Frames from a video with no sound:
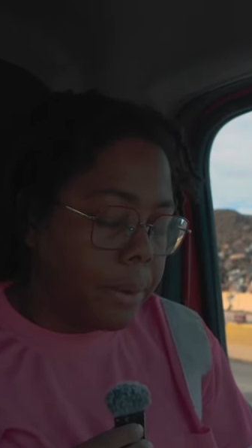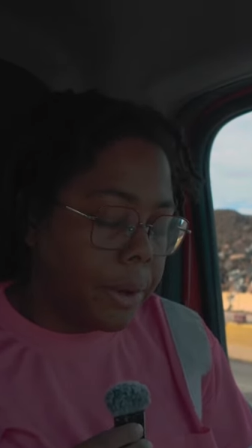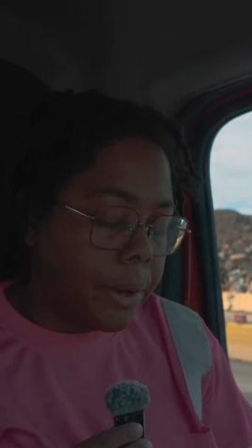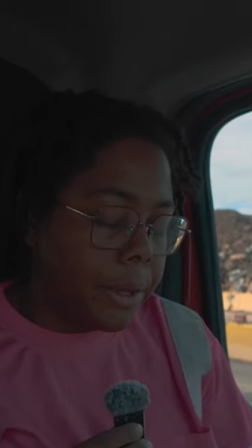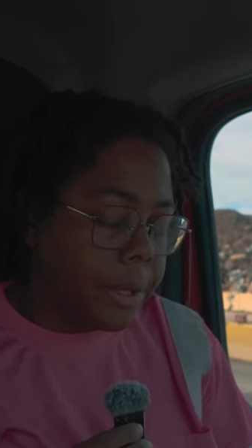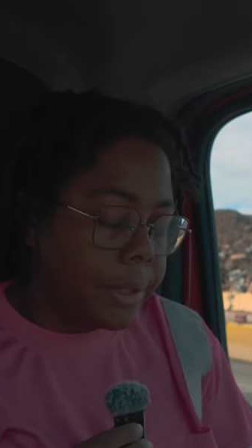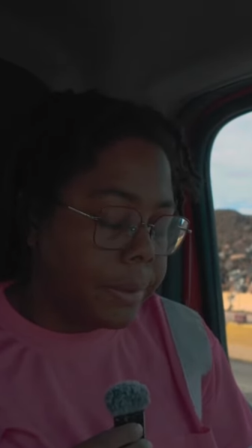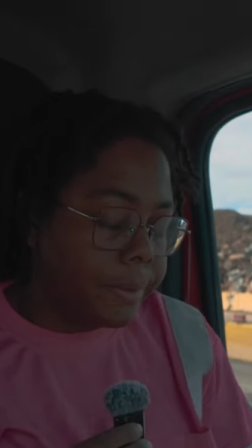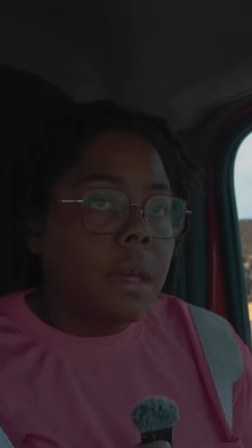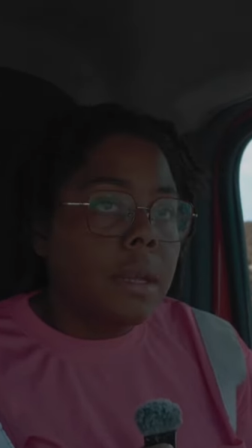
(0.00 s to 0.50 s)

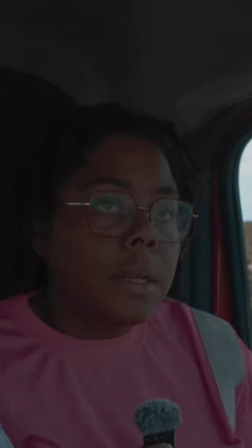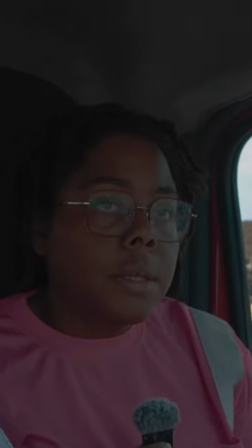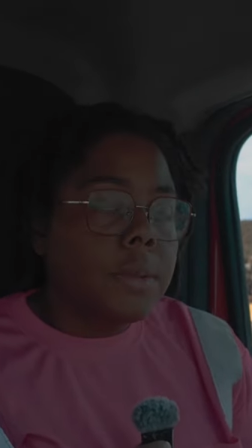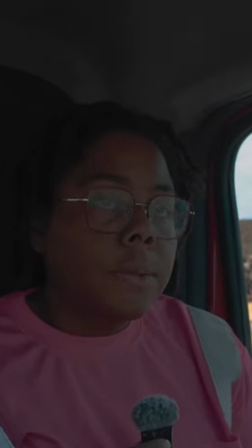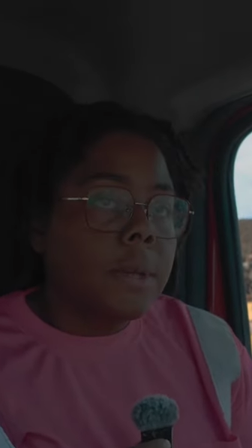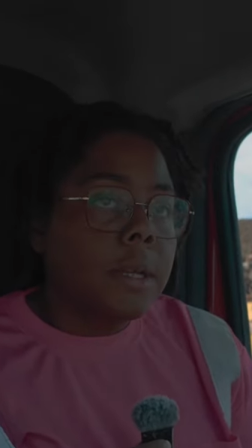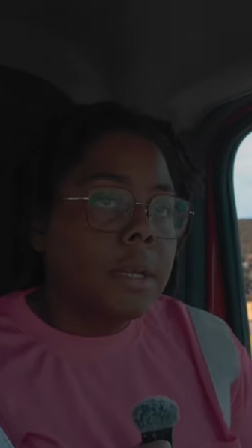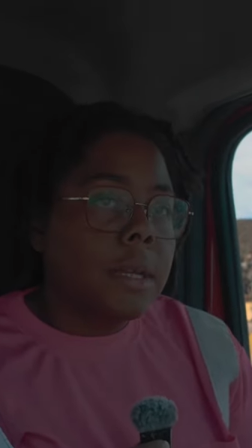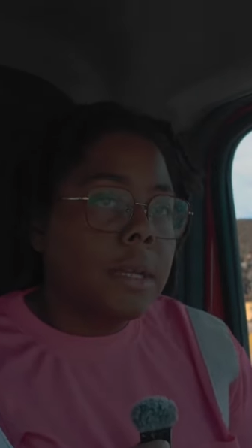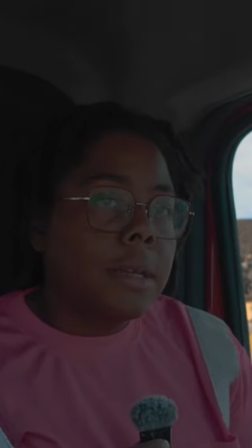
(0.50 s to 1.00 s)
But it is
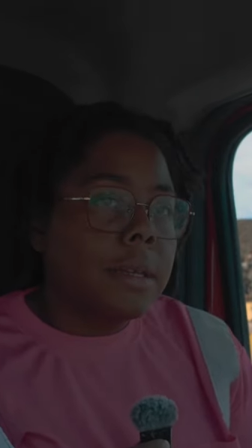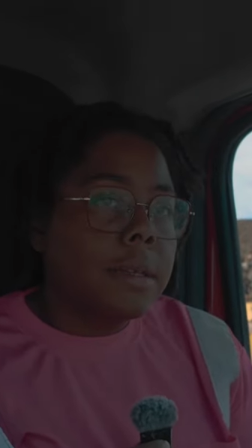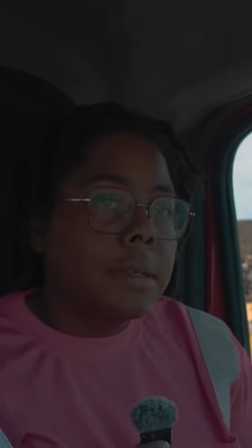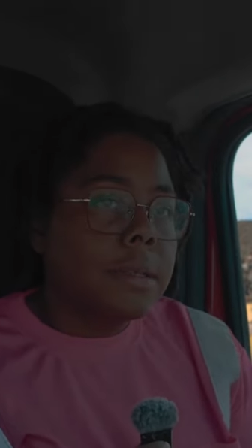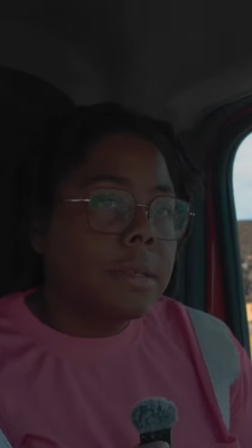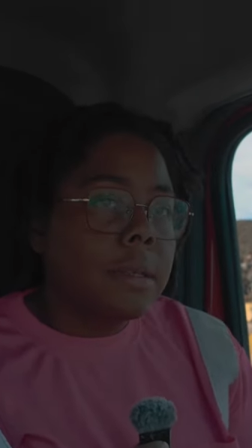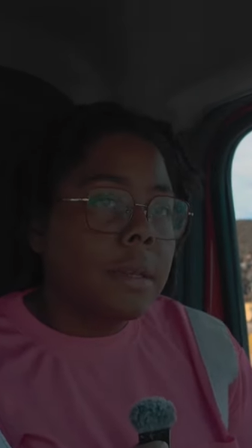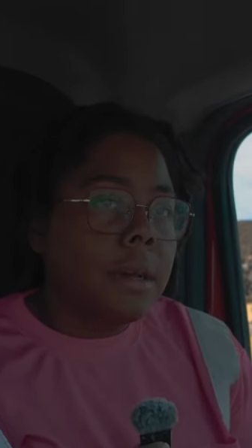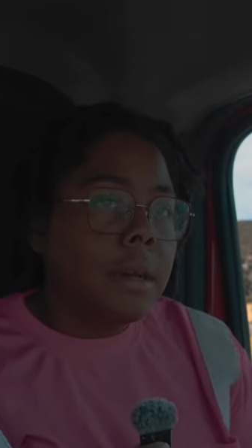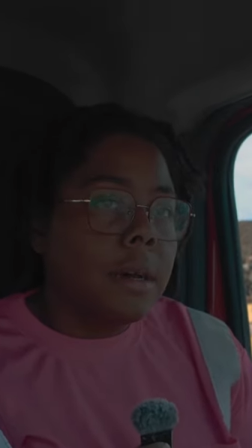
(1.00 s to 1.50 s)
what it
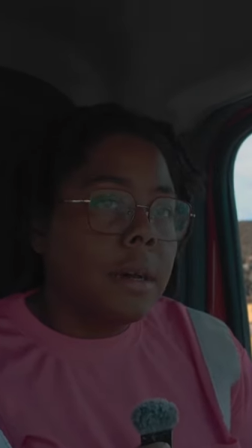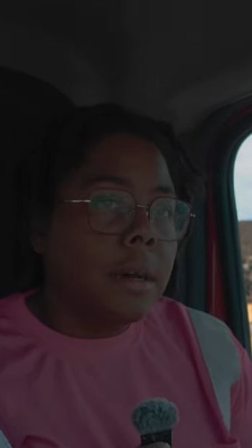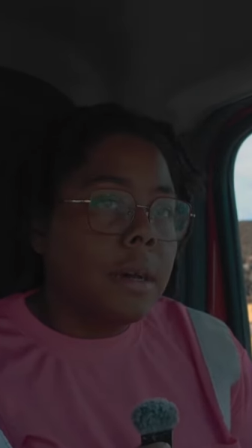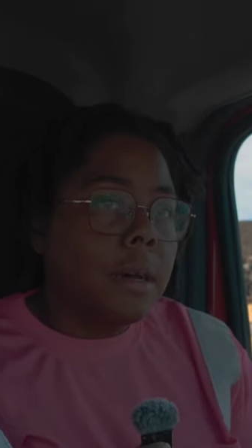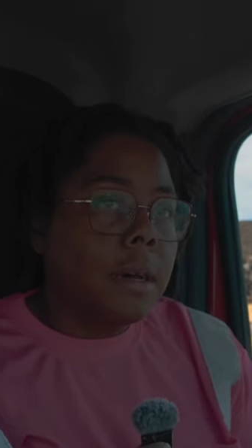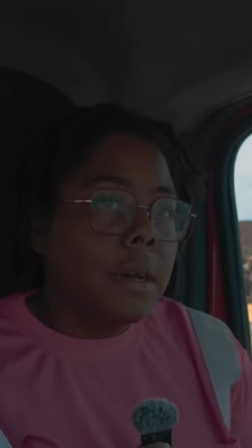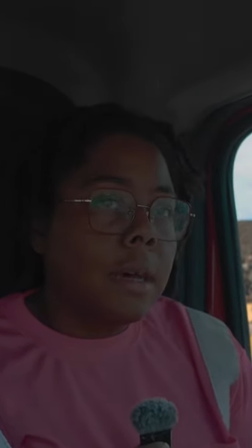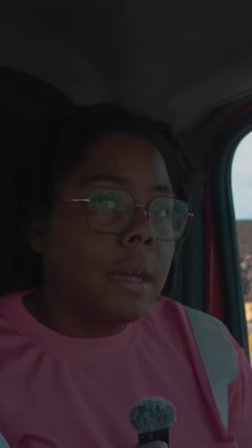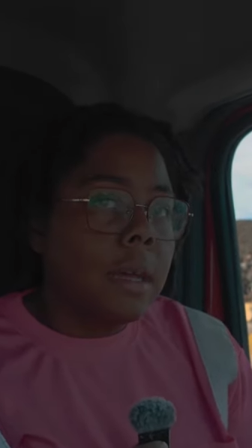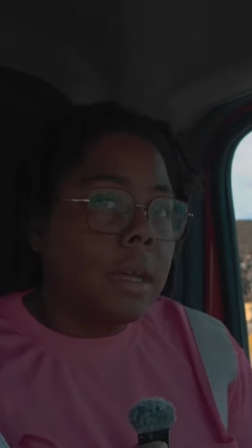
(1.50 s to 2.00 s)
is.
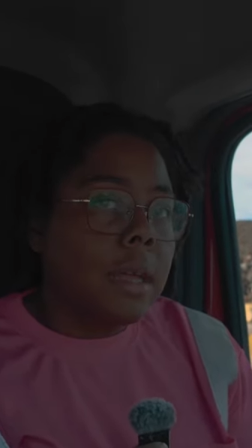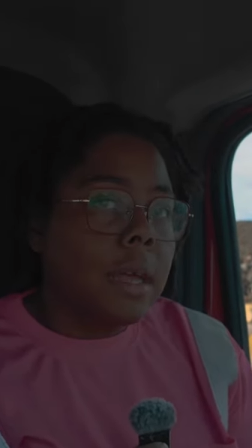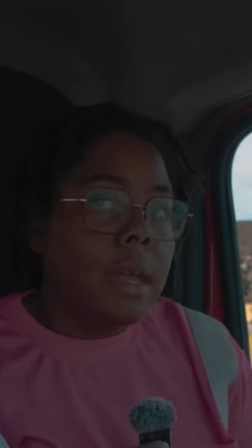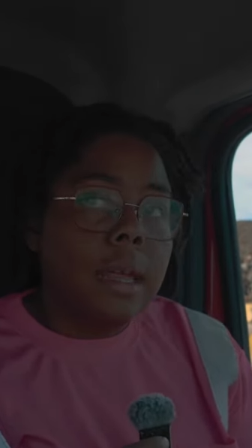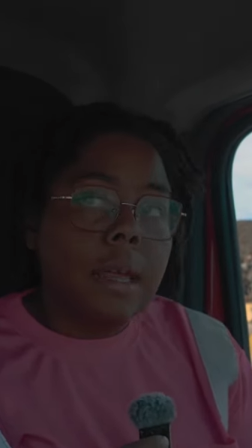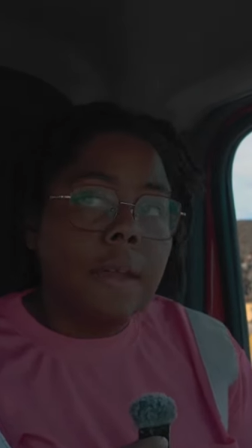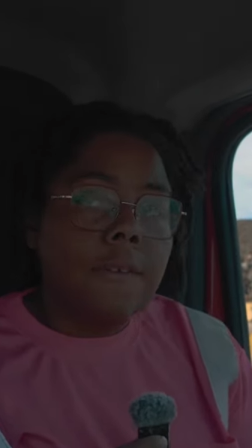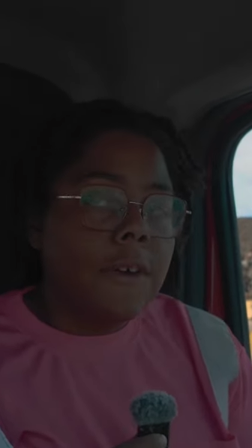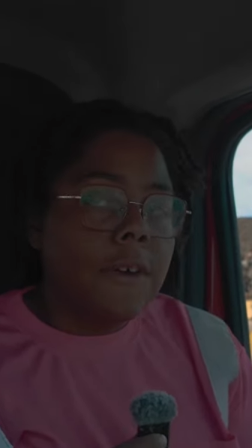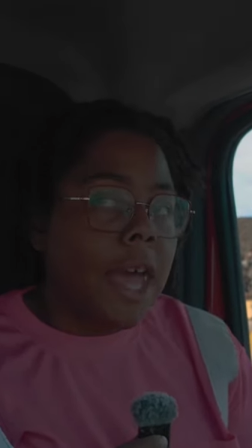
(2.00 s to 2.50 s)

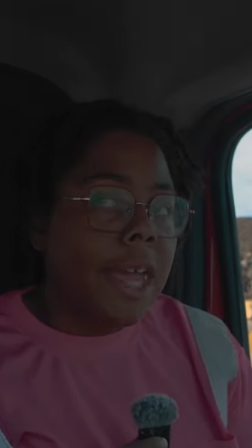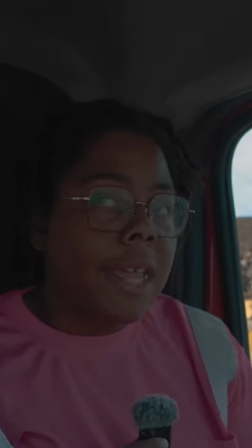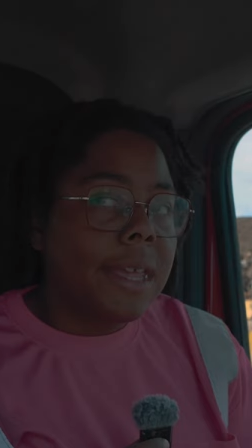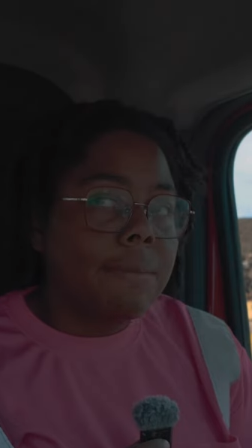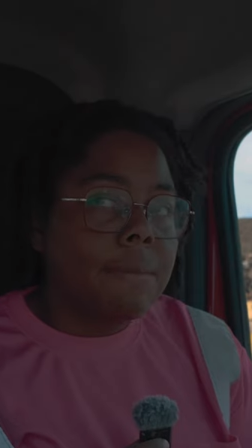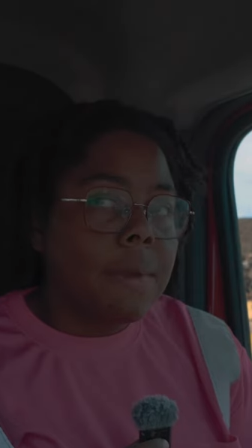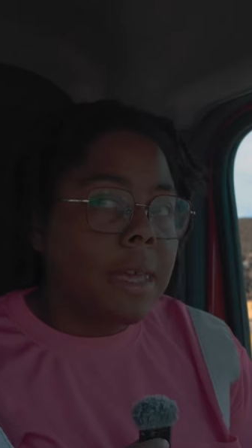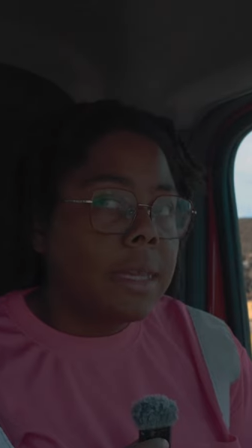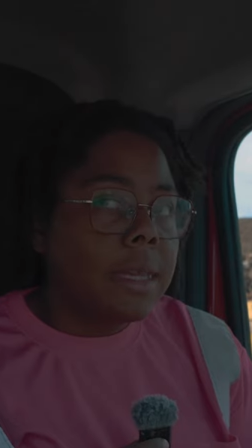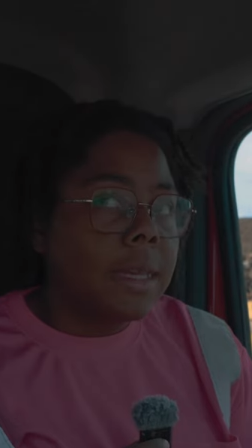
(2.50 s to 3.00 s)
If I
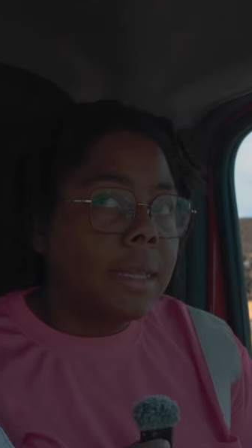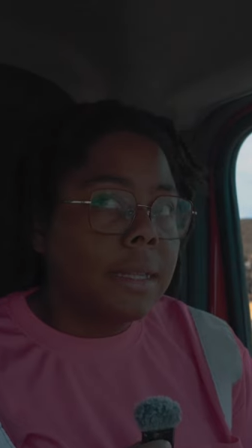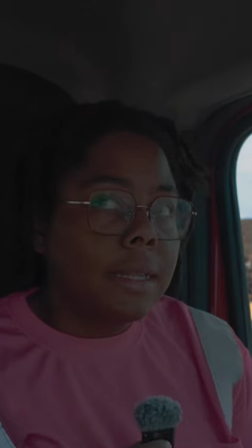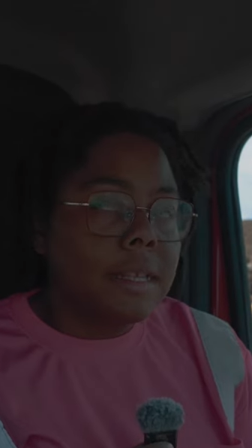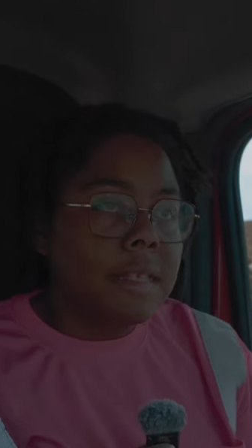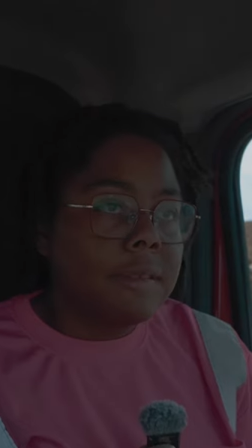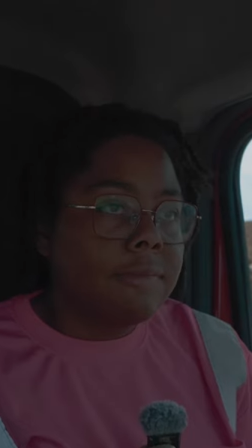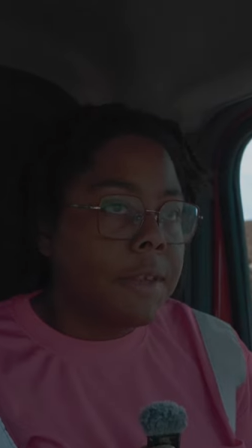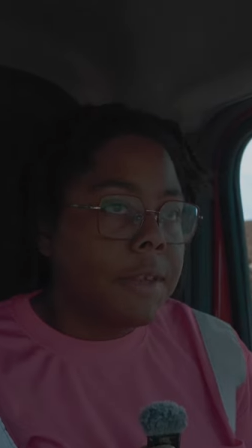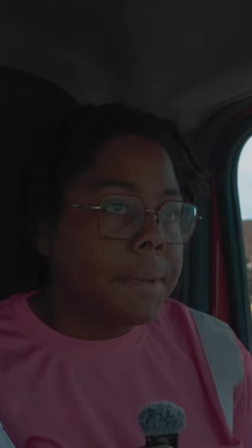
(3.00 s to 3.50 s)
can make at
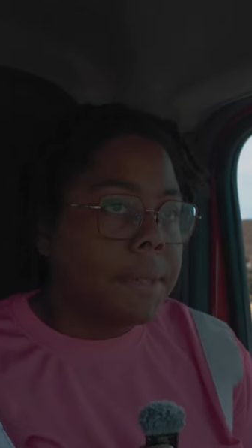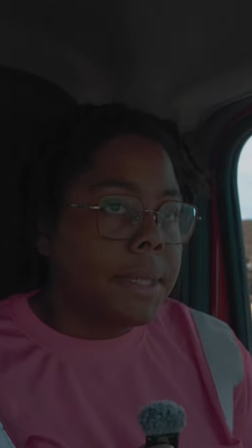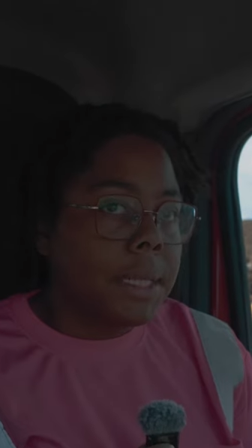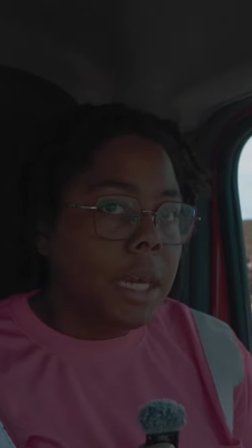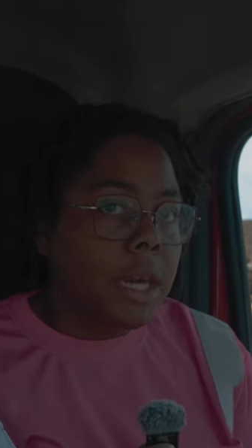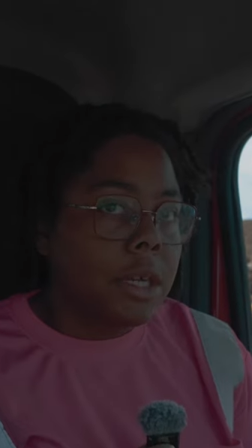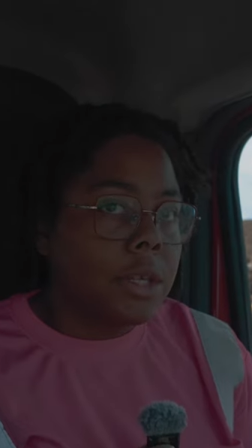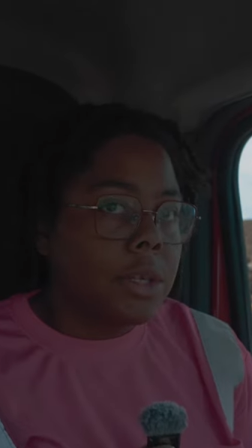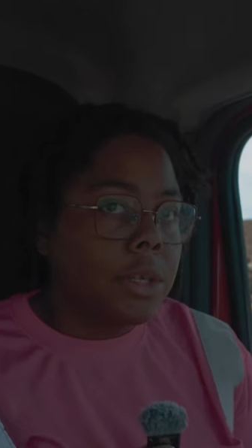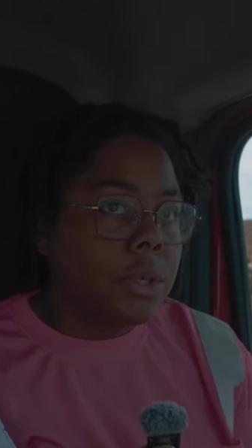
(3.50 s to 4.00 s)
least
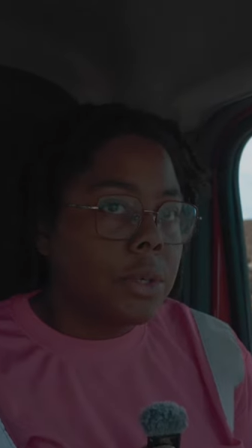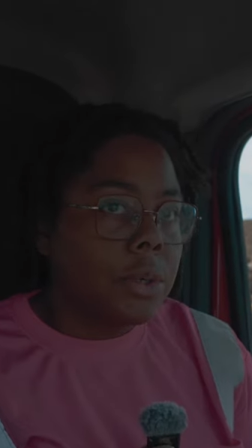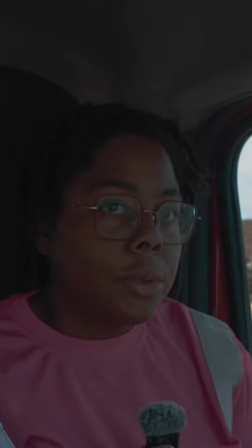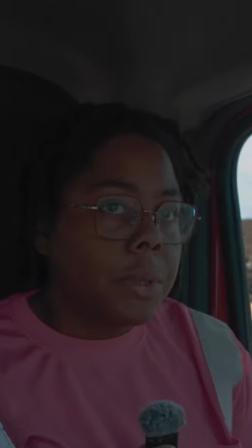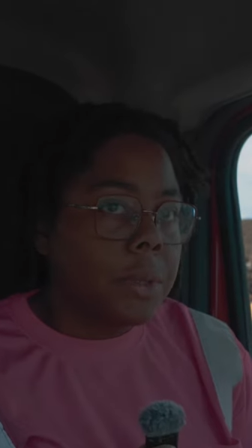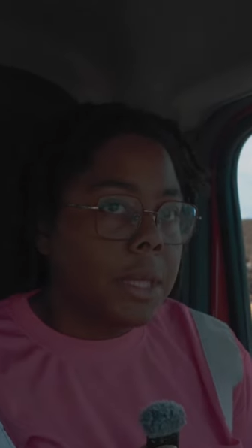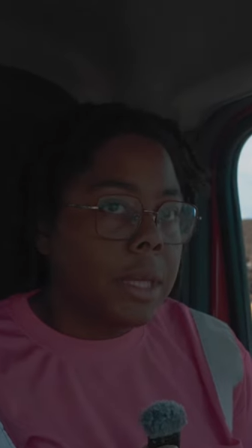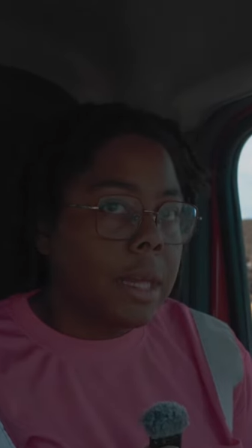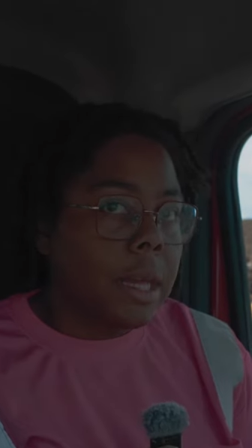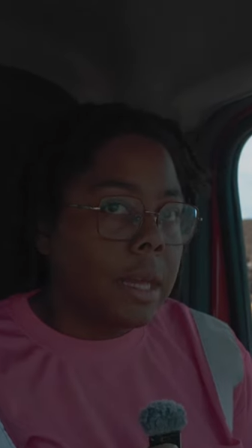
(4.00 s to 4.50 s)
$1,500 a
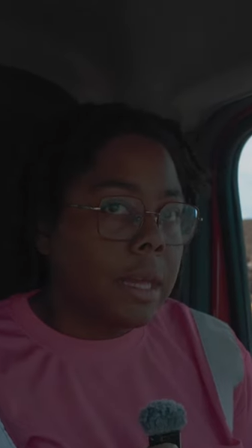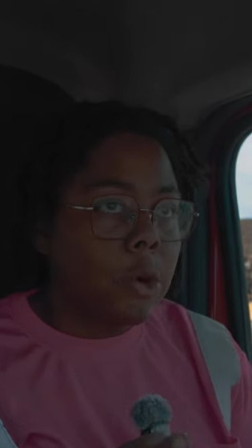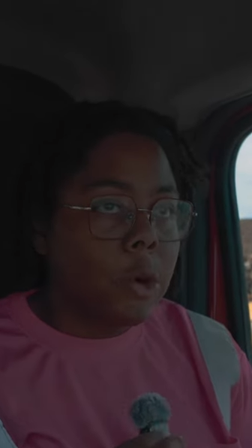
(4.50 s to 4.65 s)
week,